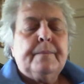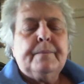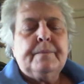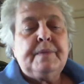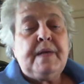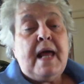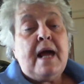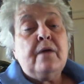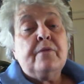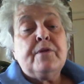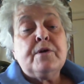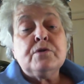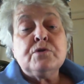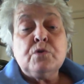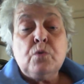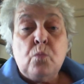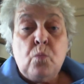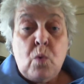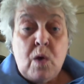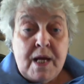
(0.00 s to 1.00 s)
Now, there's
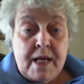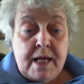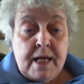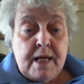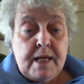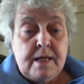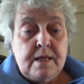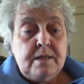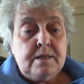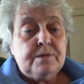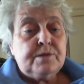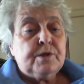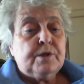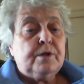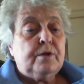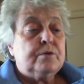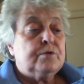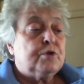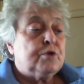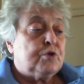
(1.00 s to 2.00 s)
a way to
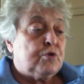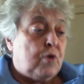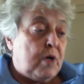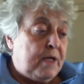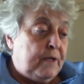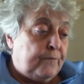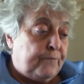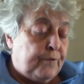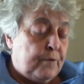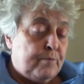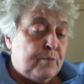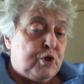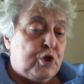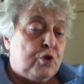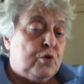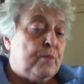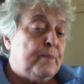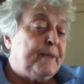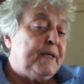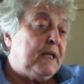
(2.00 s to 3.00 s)
go straight from
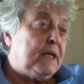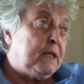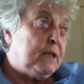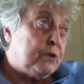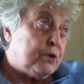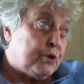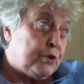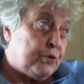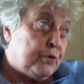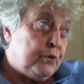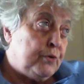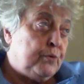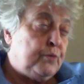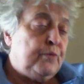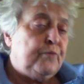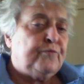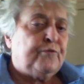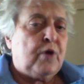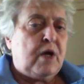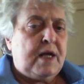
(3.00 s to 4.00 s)
Germany to
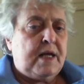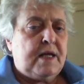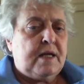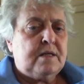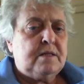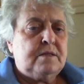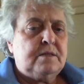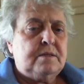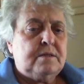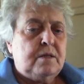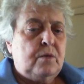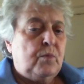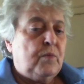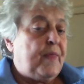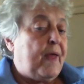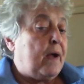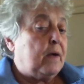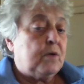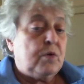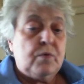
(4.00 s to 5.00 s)
France
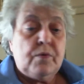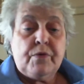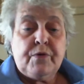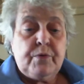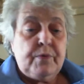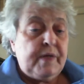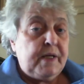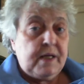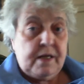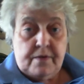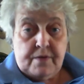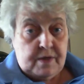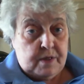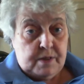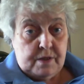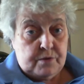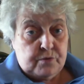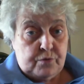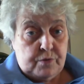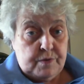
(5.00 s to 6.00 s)
without going through any other
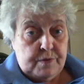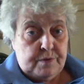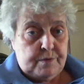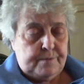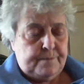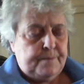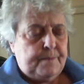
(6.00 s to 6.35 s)
countries.